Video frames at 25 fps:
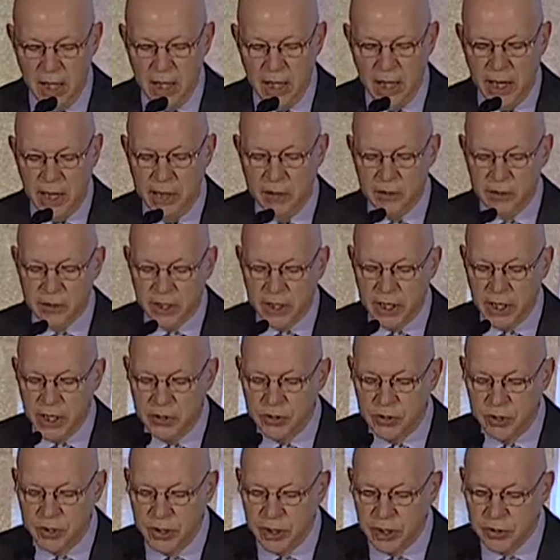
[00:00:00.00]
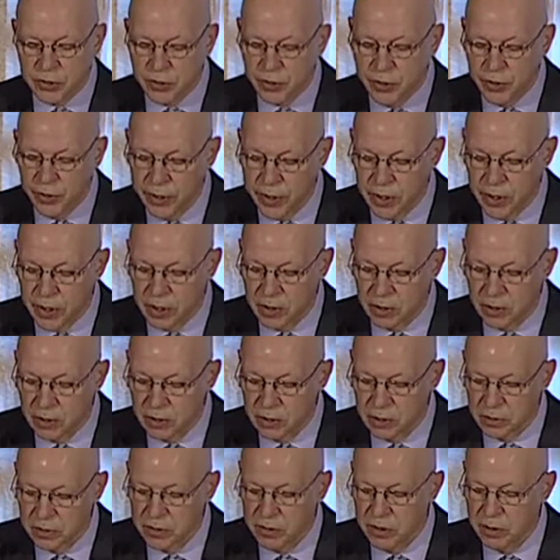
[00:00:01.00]
Higher education is critical
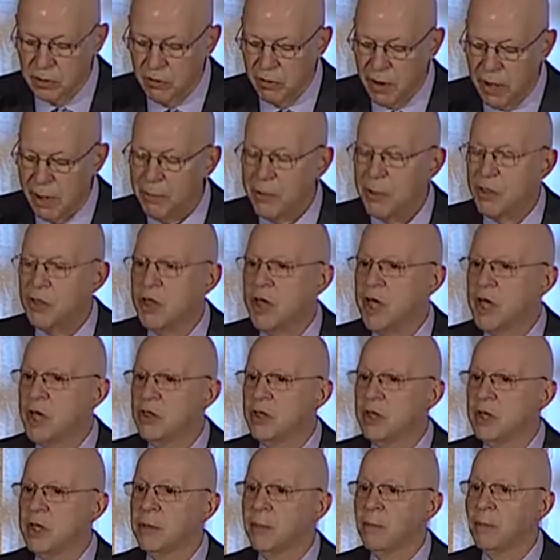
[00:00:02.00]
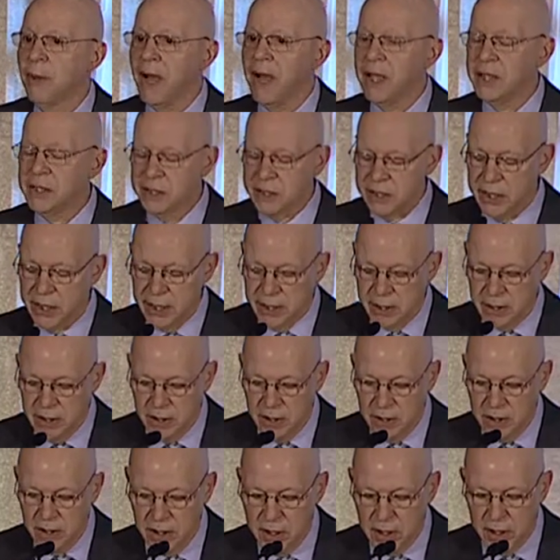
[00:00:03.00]
to the rapid change in mindset,
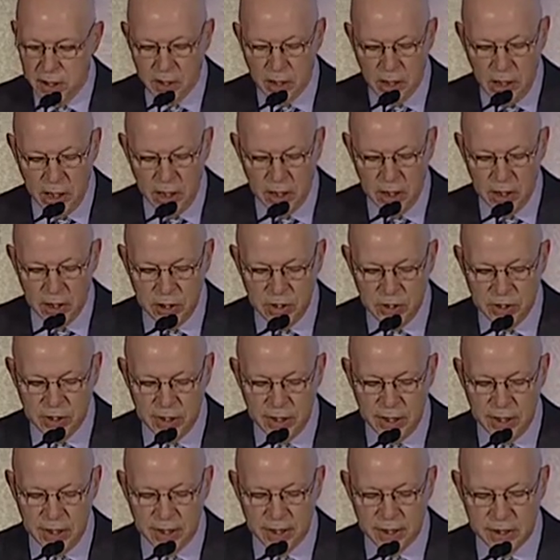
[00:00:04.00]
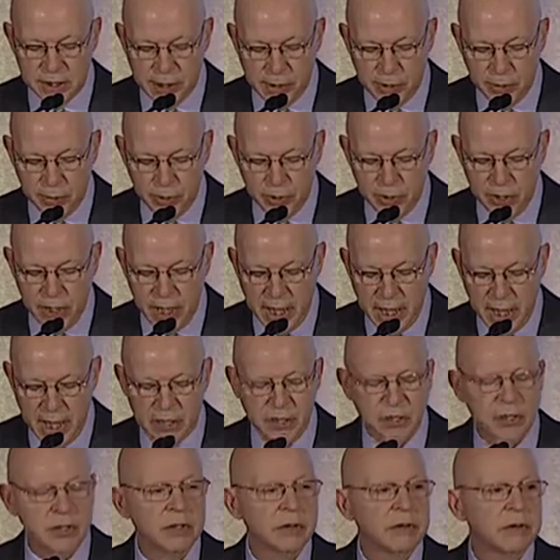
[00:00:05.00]
knowledge, and exemplary
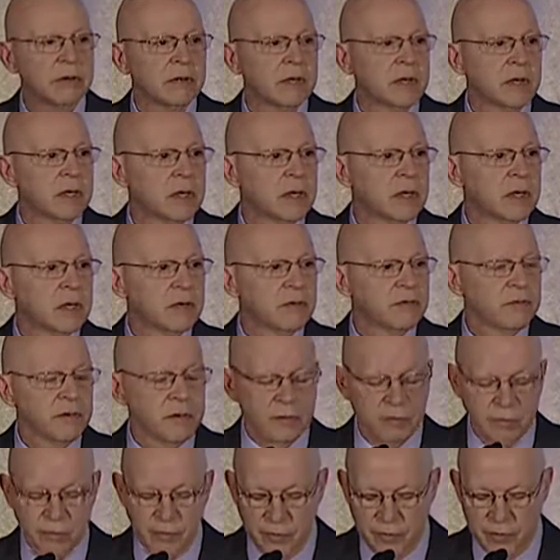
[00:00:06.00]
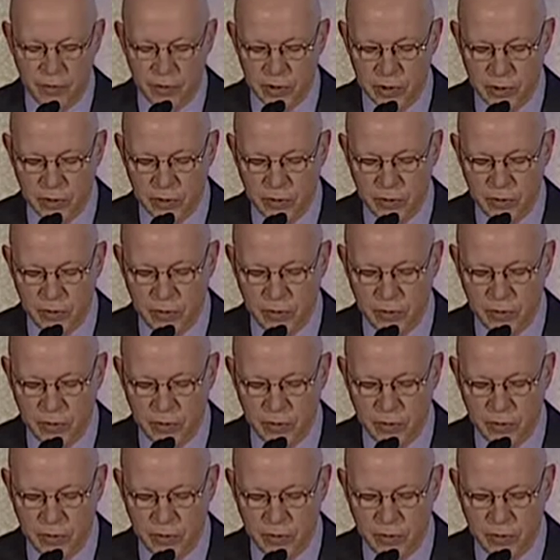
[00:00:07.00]
action for, for, the,